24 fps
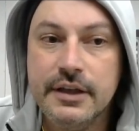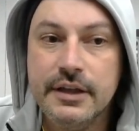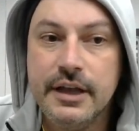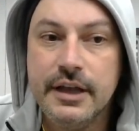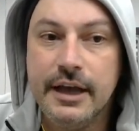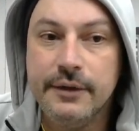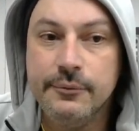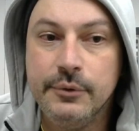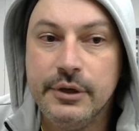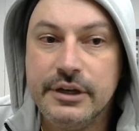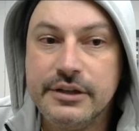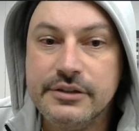
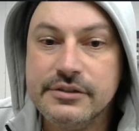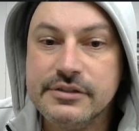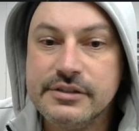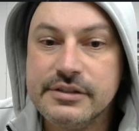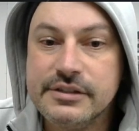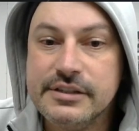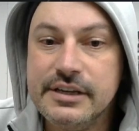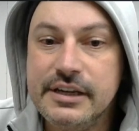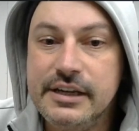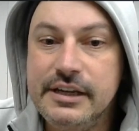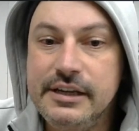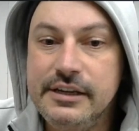and we can
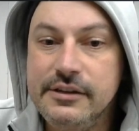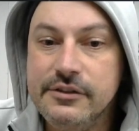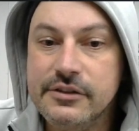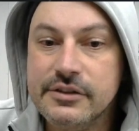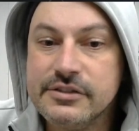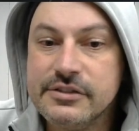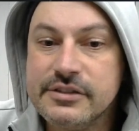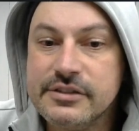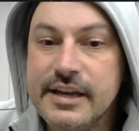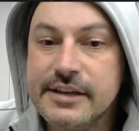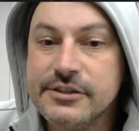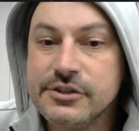see the
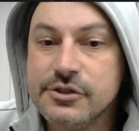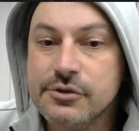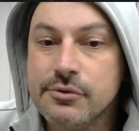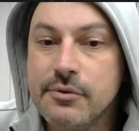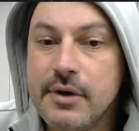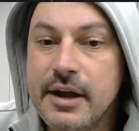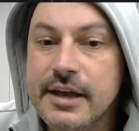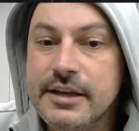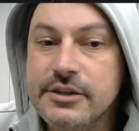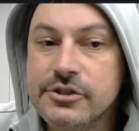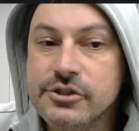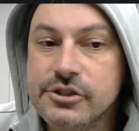
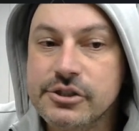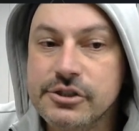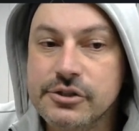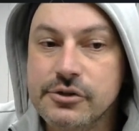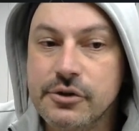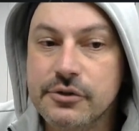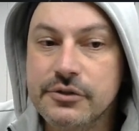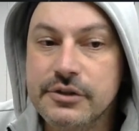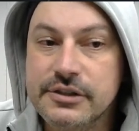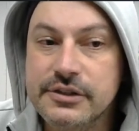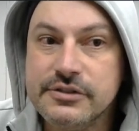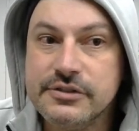saturation
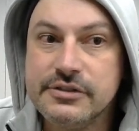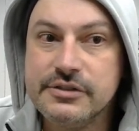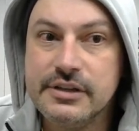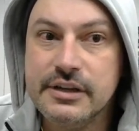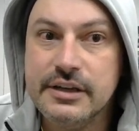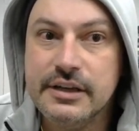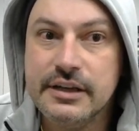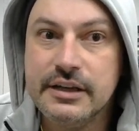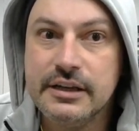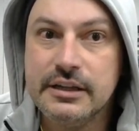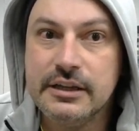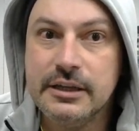on this
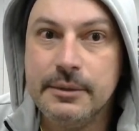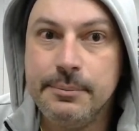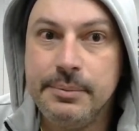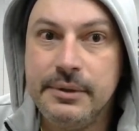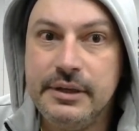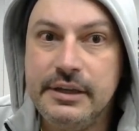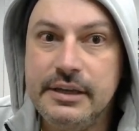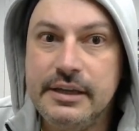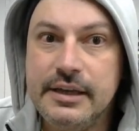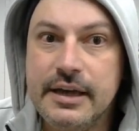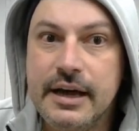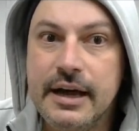clip
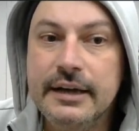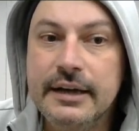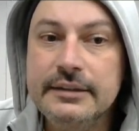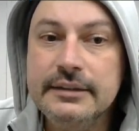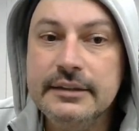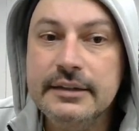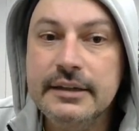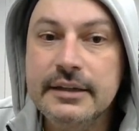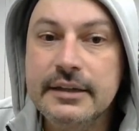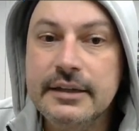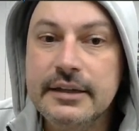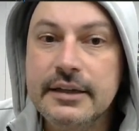here,
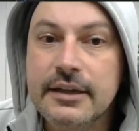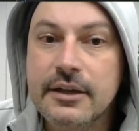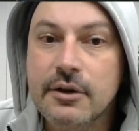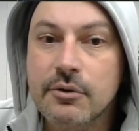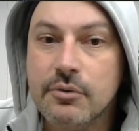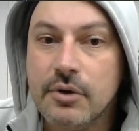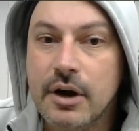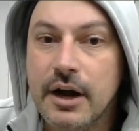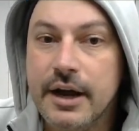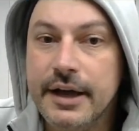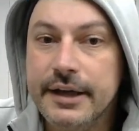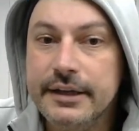
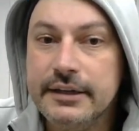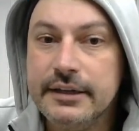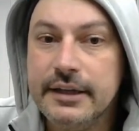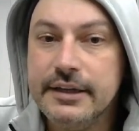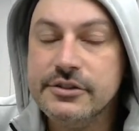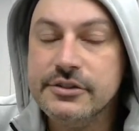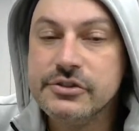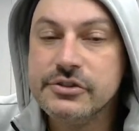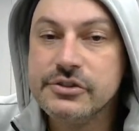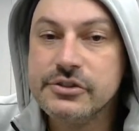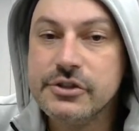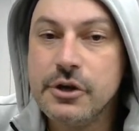right,
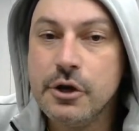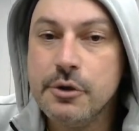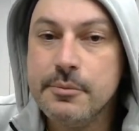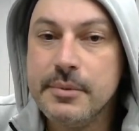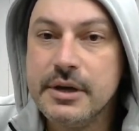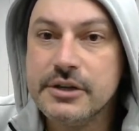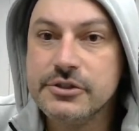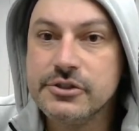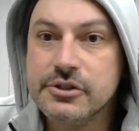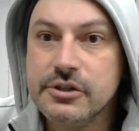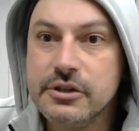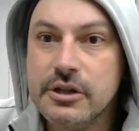is so
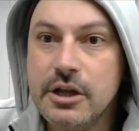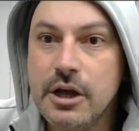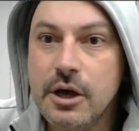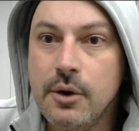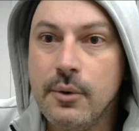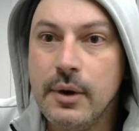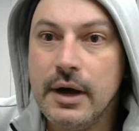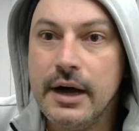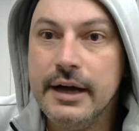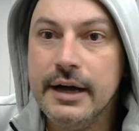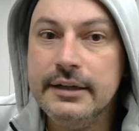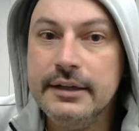much
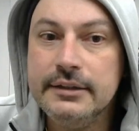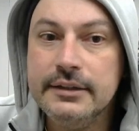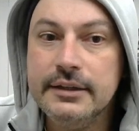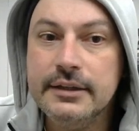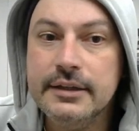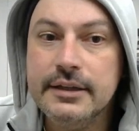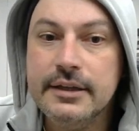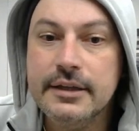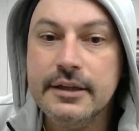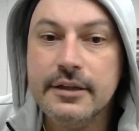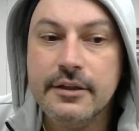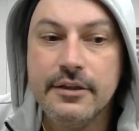lower
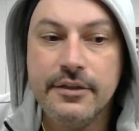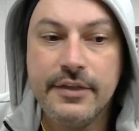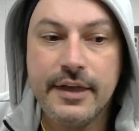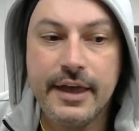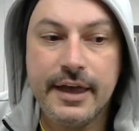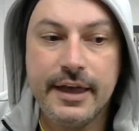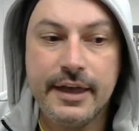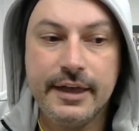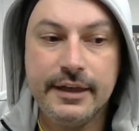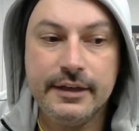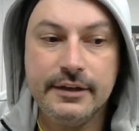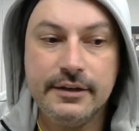
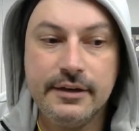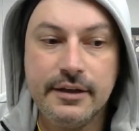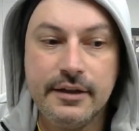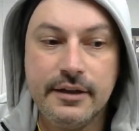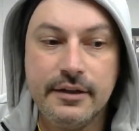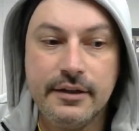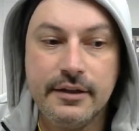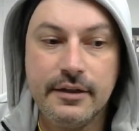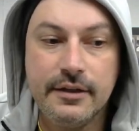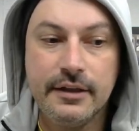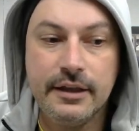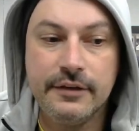than
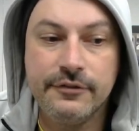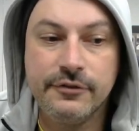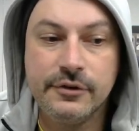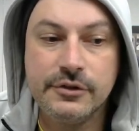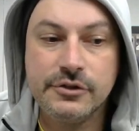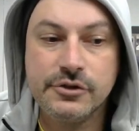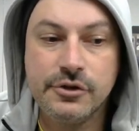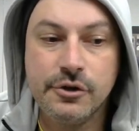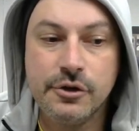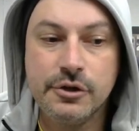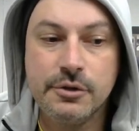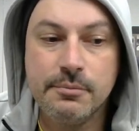if we
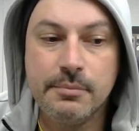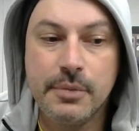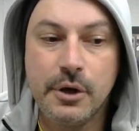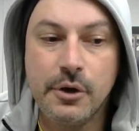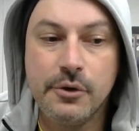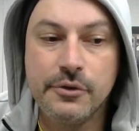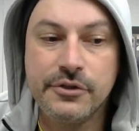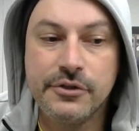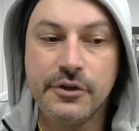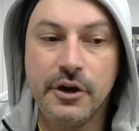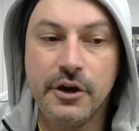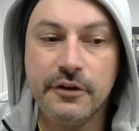turn them
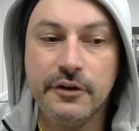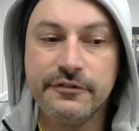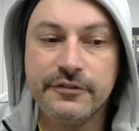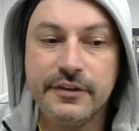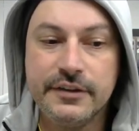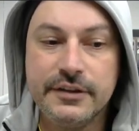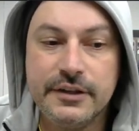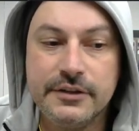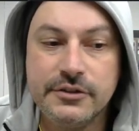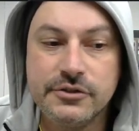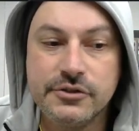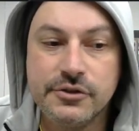both off
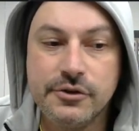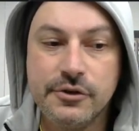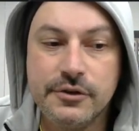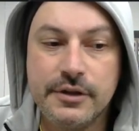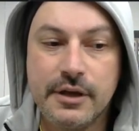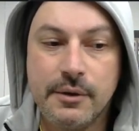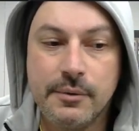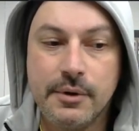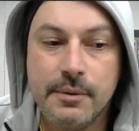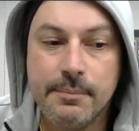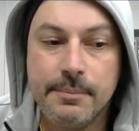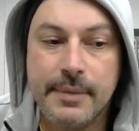and then turn
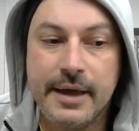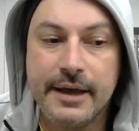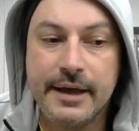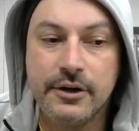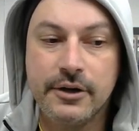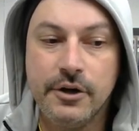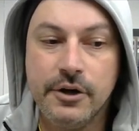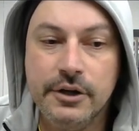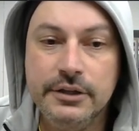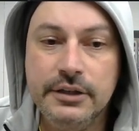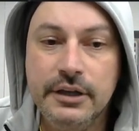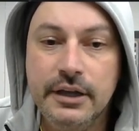that one back
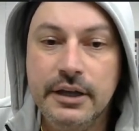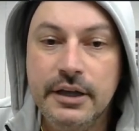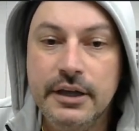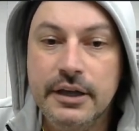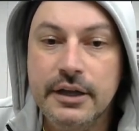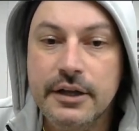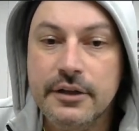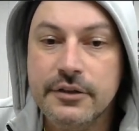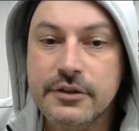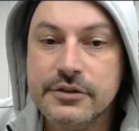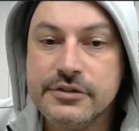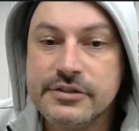on,
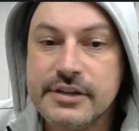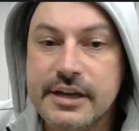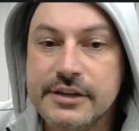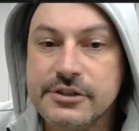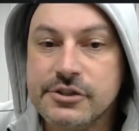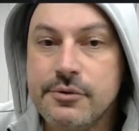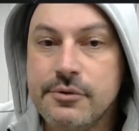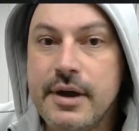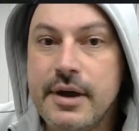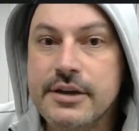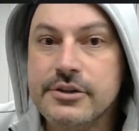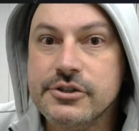the
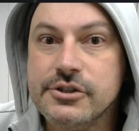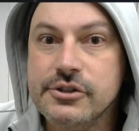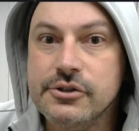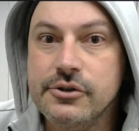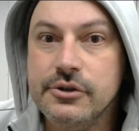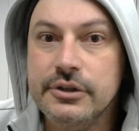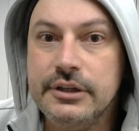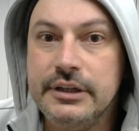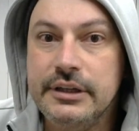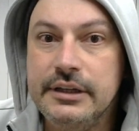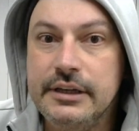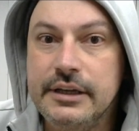saturation
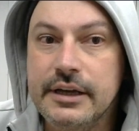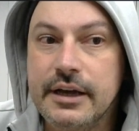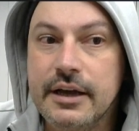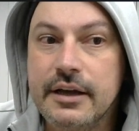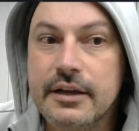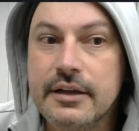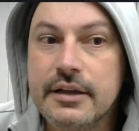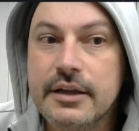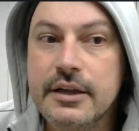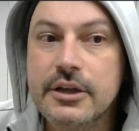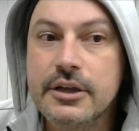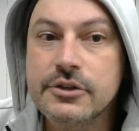on here.
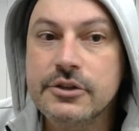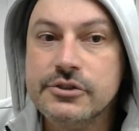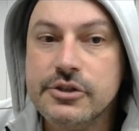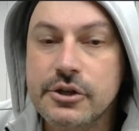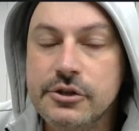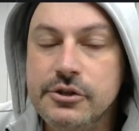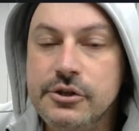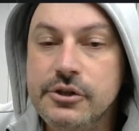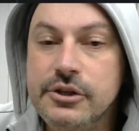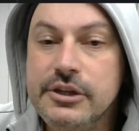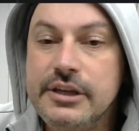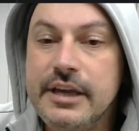So
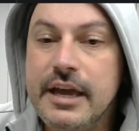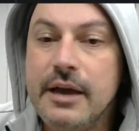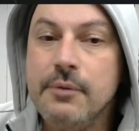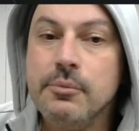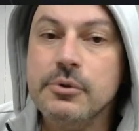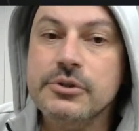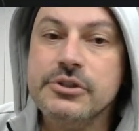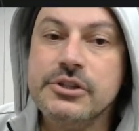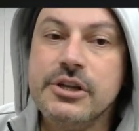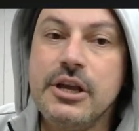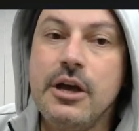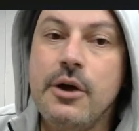you get
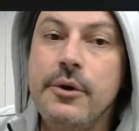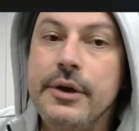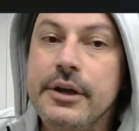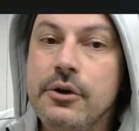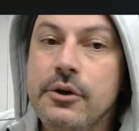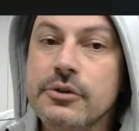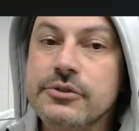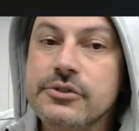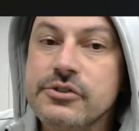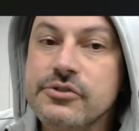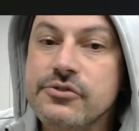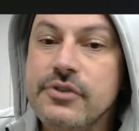what's going
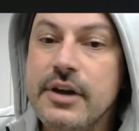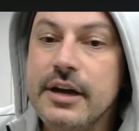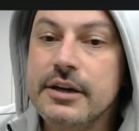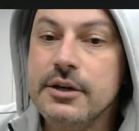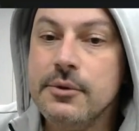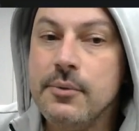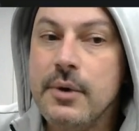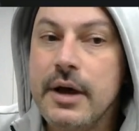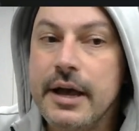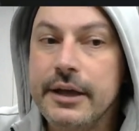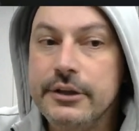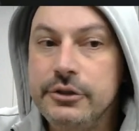on straight
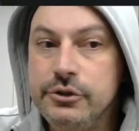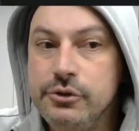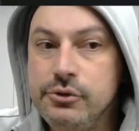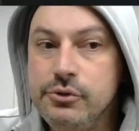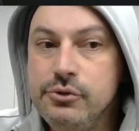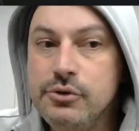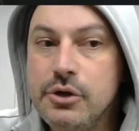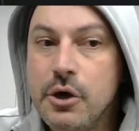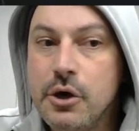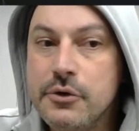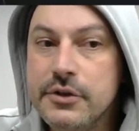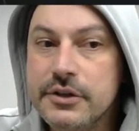away. You
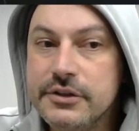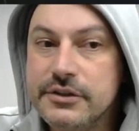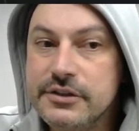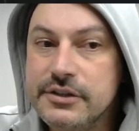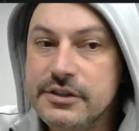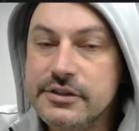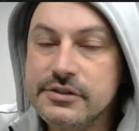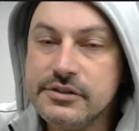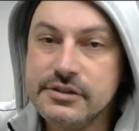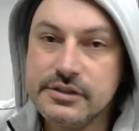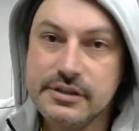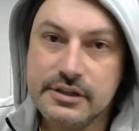know that
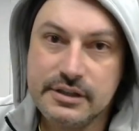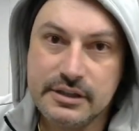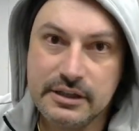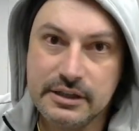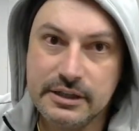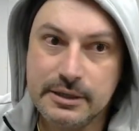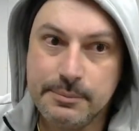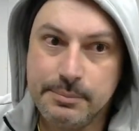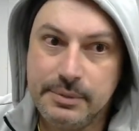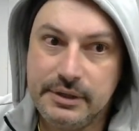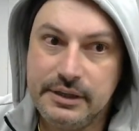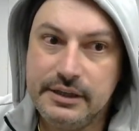this
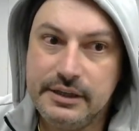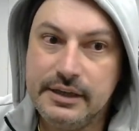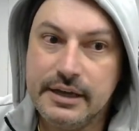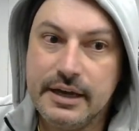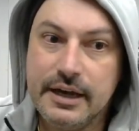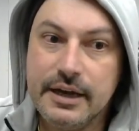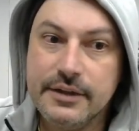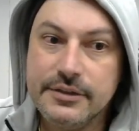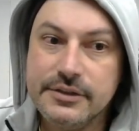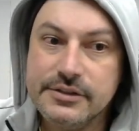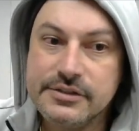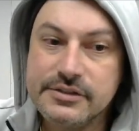clip
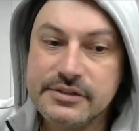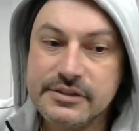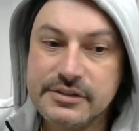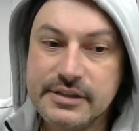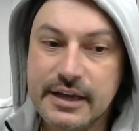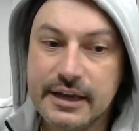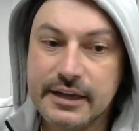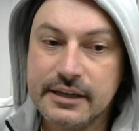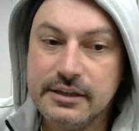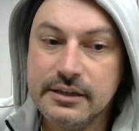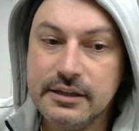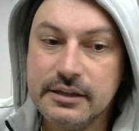here, this
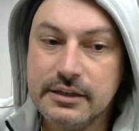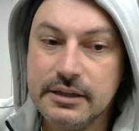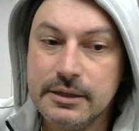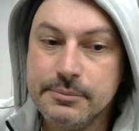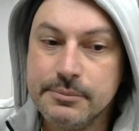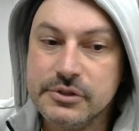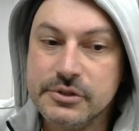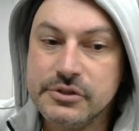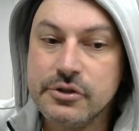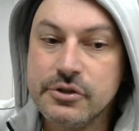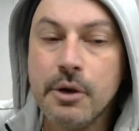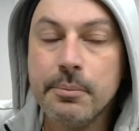second clip,
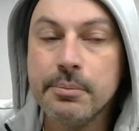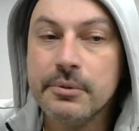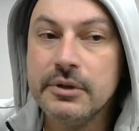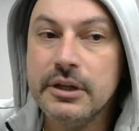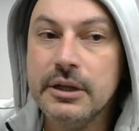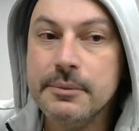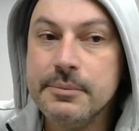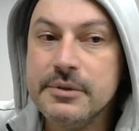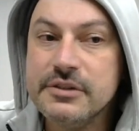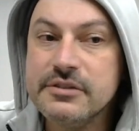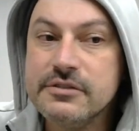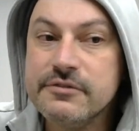the top
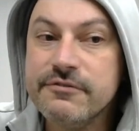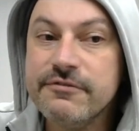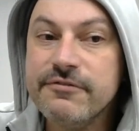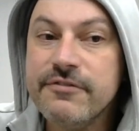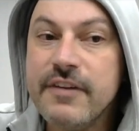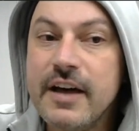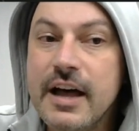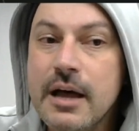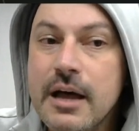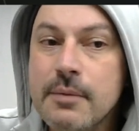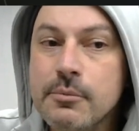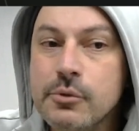clip, is
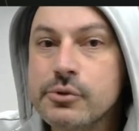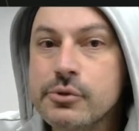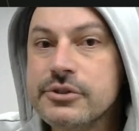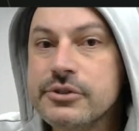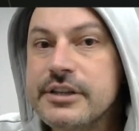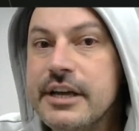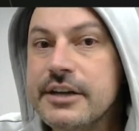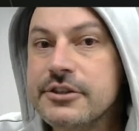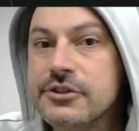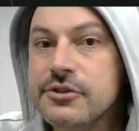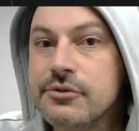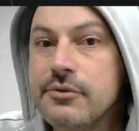far more
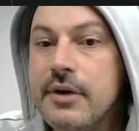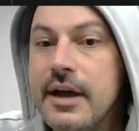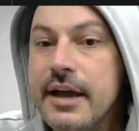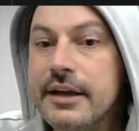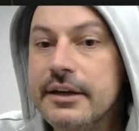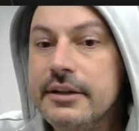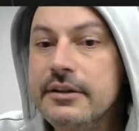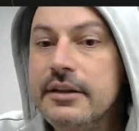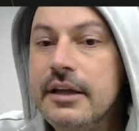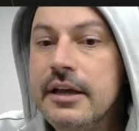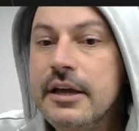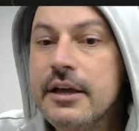
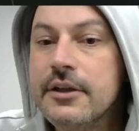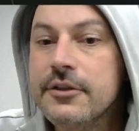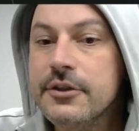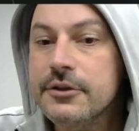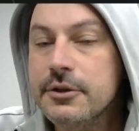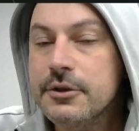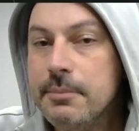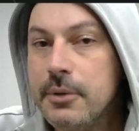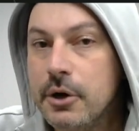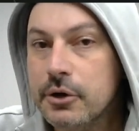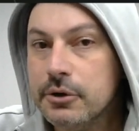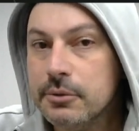saturated than
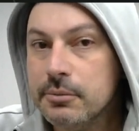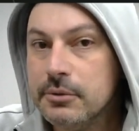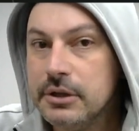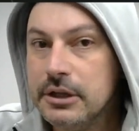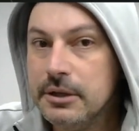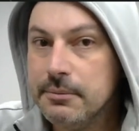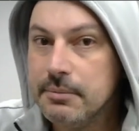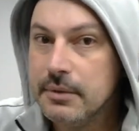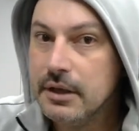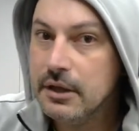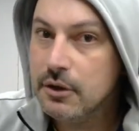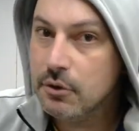the bottom
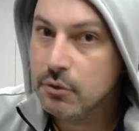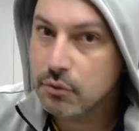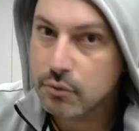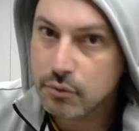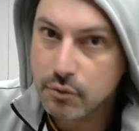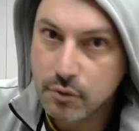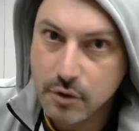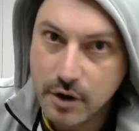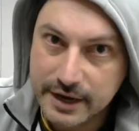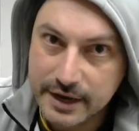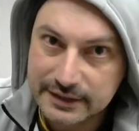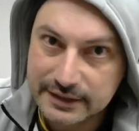clip
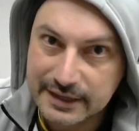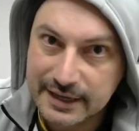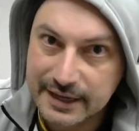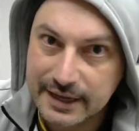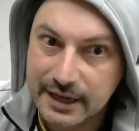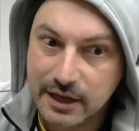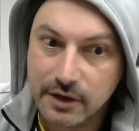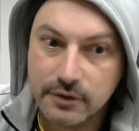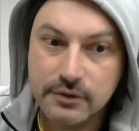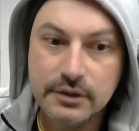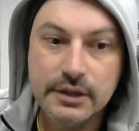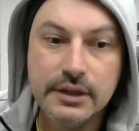right
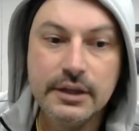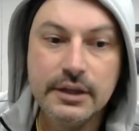now.